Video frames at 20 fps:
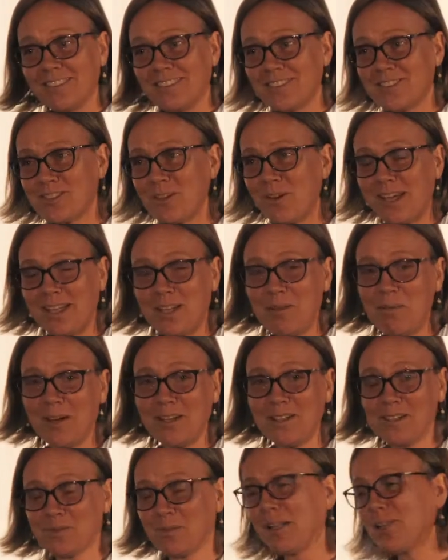So
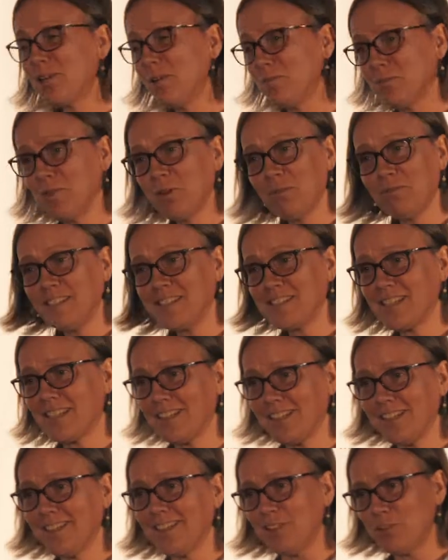anybody is welcome. No visa
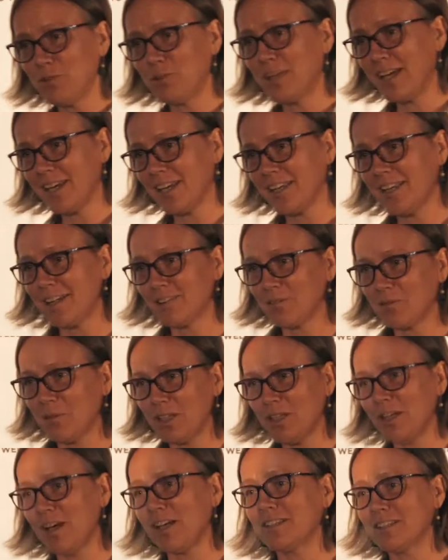needed. You get it
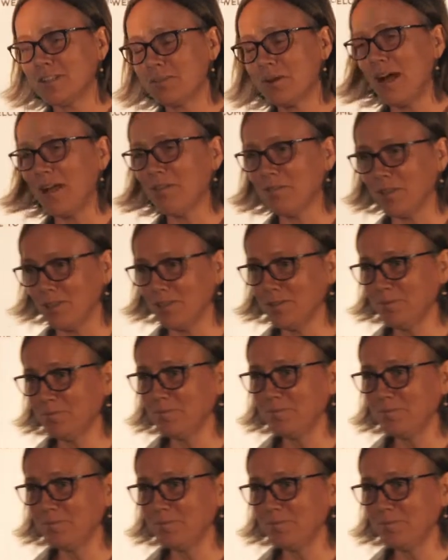when you're at arrival.